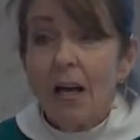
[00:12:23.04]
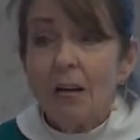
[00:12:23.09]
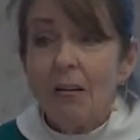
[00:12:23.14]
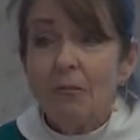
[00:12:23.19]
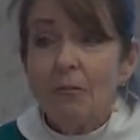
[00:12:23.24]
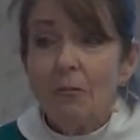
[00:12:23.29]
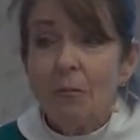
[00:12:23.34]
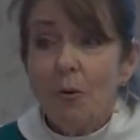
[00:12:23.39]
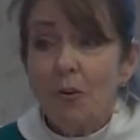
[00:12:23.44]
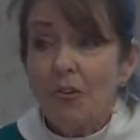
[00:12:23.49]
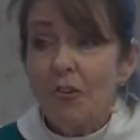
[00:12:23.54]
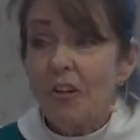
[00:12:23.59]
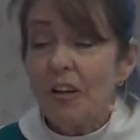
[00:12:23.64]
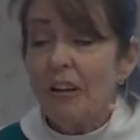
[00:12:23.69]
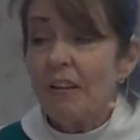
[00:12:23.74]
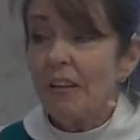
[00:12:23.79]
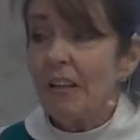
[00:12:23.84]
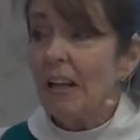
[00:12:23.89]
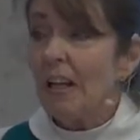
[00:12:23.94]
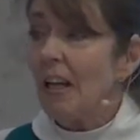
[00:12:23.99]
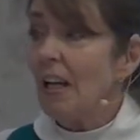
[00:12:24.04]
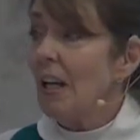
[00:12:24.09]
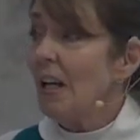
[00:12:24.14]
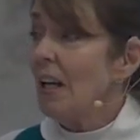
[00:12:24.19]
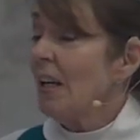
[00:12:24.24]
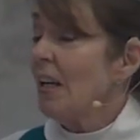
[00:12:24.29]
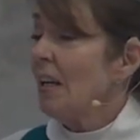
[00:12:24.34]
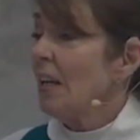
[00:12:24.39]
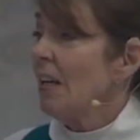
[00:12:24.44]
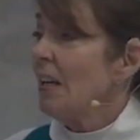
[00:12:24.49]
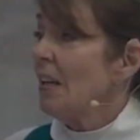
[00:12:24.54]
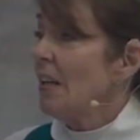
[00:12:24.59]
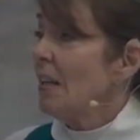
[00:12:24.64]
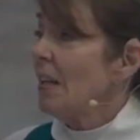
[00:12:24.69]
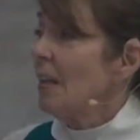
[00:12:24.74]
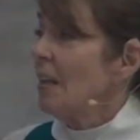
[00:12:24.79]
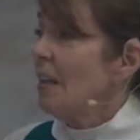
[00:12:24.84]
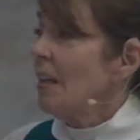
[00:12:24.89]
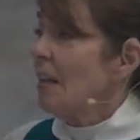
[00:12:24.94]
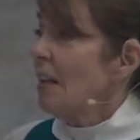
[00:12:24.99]
Fortunately,
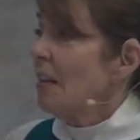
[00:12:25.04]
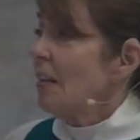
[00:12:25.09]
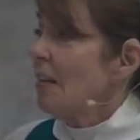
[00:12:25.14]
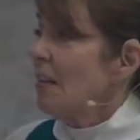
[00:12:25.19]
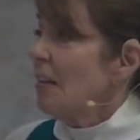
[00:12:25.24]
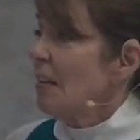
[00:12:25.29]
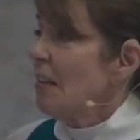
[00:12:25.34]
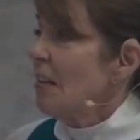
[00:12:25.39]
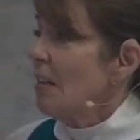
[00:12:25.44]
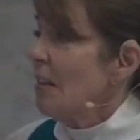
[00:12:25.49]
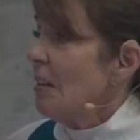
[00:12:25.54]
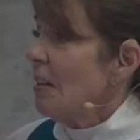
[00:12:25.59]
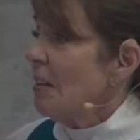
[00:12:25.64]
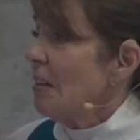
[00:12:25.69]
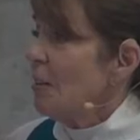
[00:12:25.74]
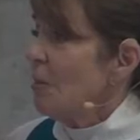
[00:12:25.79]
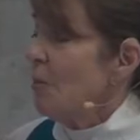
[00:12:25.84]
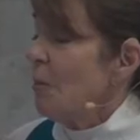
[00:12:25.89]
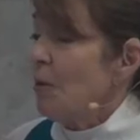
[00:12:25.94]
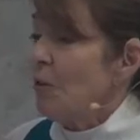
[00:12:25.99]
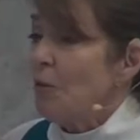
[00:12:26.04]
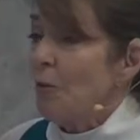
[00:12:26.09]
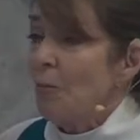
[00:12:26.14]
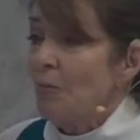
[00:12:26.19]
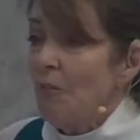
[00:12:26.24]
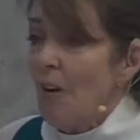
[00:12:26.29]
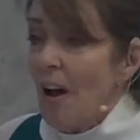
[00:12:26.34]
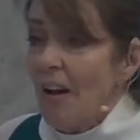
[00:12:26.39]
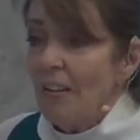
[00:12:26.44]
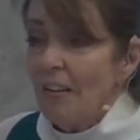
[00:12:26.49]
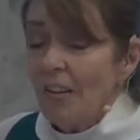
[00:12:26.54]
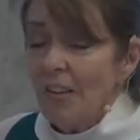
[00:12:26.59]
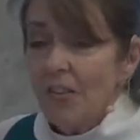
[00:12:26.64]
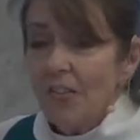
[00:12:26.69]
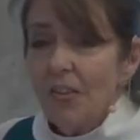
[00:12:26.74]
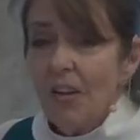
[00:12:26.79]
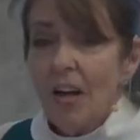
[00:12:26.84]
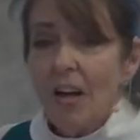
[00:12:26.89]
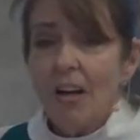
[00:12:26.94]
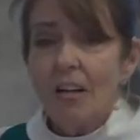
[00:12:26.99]
the bishop finally
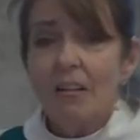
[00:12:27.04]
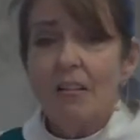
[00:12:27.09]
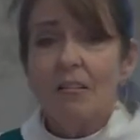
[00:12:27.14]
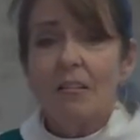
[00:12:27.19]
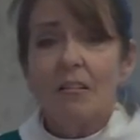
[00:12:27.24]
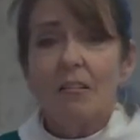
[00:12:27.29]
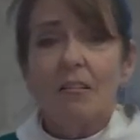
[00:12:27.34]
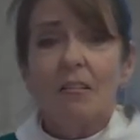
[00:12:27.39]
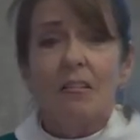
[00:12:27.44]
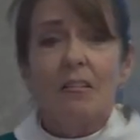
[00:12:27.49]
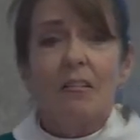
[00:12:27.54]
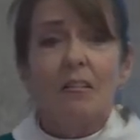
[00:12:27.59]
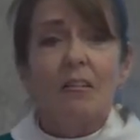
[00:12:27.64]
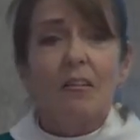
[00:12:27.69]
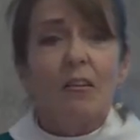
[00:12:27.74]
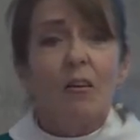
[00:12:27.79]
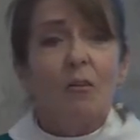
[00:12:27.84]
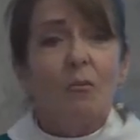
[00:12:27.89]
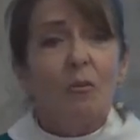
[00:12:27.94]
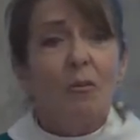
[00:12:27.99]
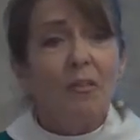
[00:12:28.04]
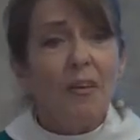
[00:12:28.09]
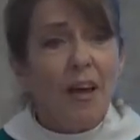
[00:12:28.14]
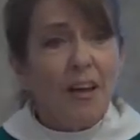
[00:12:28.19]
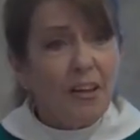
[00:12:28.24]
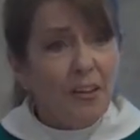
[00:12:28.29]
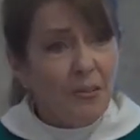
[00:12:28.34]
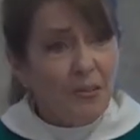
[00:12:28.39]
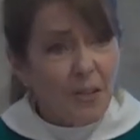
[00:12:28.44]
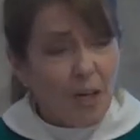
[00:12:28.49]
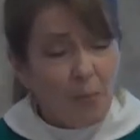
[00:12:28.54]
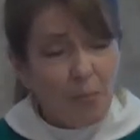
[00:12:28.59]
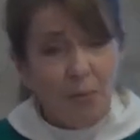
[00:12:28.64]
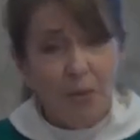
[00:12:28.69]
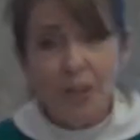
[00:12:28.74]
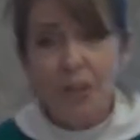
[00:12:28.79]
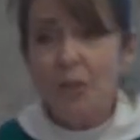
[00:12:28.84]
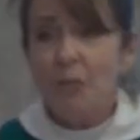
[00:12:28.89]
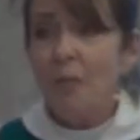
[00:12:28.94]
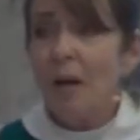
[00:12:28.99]
said, "Well, thank you, Deborah,
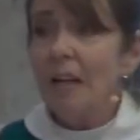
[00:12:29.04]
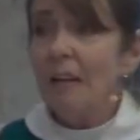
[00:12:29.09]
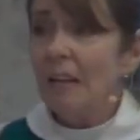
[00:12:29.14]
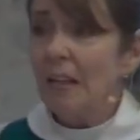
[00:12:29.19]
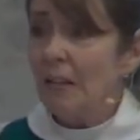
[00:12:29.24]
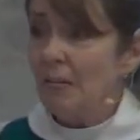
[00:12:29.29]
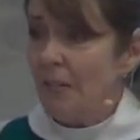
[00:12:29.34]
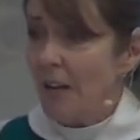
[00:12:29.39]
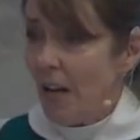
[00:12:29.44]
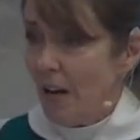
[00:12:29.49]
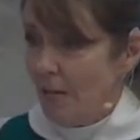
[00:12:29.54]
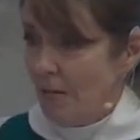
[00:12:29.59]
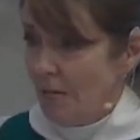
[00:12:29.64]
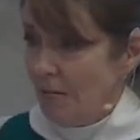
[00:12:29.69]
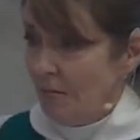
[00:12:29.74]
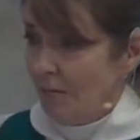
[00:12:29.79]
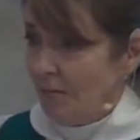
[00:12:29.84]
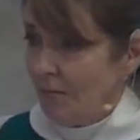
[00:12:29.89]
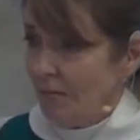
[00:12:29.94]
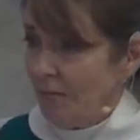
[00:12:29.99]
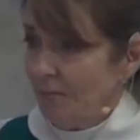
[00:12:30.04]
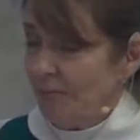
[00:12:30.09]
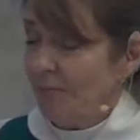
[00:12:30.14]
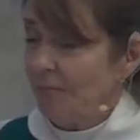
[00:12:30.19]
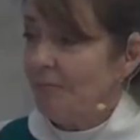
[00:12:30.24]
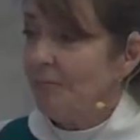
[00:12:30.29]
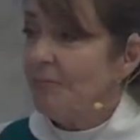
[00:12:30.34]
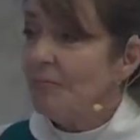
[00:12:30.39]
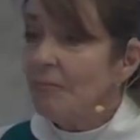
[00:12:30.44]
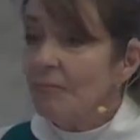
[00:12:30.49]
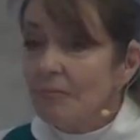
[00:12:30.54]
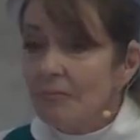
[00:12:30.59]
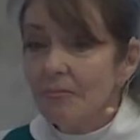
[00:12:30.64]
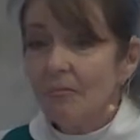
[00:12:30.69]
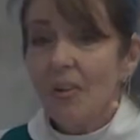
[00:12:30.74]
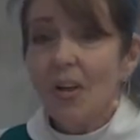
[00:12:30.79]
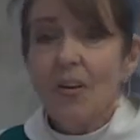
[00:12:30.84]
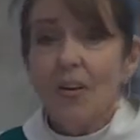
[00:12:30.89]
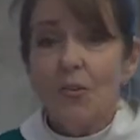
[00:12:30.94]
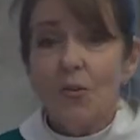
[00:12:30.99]
you may leave now."
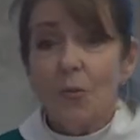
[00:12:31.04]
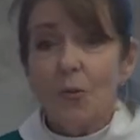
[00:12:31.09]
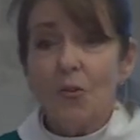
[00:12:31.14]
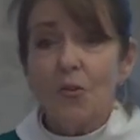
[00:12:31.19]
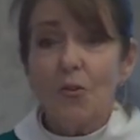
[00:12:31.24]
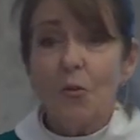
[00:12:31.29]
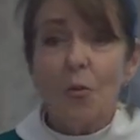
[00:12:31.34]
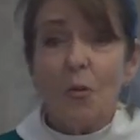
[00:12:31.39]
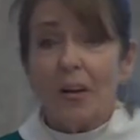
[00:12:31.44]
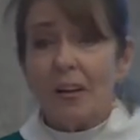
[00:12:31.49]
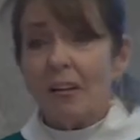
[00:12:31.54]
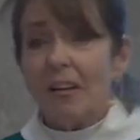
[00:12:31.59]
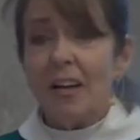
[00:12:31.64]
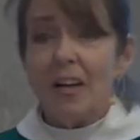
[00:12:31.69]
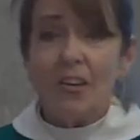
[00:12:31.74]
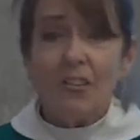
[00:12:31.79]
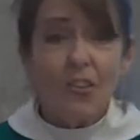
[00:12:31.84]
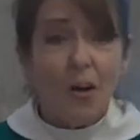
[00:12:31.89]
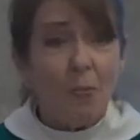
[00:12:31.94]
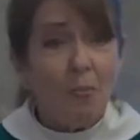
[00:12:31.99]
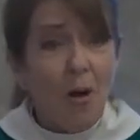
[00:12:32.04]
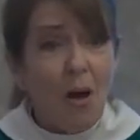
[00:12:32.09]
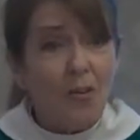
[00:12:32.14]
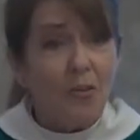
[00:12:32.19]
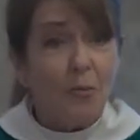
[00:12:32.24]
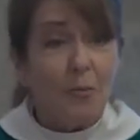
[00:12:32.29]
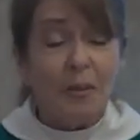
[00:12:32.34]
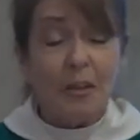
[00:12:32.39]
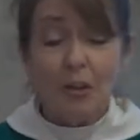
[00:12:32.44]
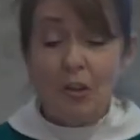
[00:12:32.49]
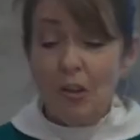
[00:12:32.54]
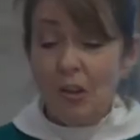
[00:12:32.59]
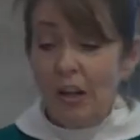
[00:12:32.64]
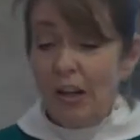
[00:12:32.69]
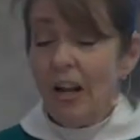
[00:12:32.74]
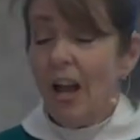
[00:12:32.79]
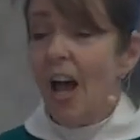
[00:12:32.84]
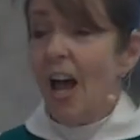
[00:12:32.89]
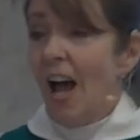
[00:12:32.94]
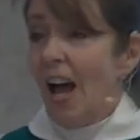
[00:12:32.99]
So as quickly as I possibly could,
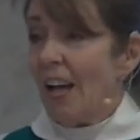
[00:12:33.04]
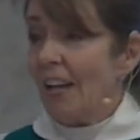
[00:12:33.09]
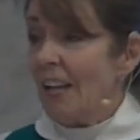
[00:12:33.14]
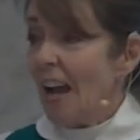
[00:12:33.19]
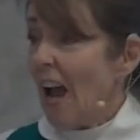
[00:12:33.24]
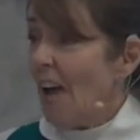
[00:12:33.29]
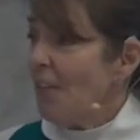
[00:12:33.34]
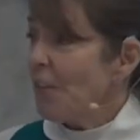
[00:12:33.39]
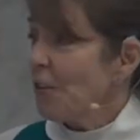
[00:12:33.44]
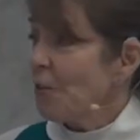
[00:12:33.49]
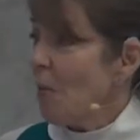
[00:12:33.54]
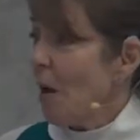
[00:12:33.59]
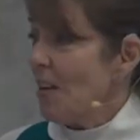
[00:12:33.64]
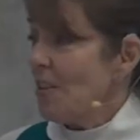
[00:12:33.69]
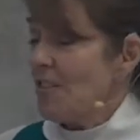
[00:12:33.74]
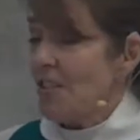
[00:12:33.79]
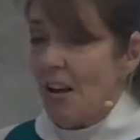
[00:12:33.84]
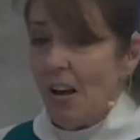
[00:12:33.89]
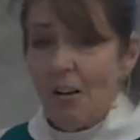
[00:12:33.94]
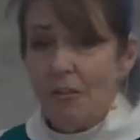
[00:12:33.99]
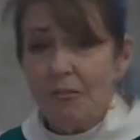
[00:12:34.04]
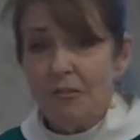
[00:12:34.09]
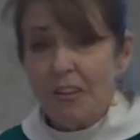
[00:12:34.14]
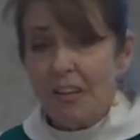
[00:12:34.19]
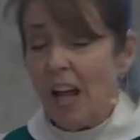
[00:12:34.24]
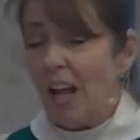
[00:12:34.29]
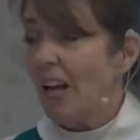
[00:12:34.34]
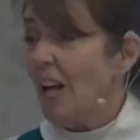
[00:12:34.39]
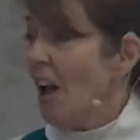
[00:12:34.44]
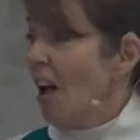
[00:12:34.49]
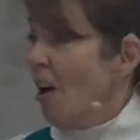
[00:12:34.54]
I gathered myself and I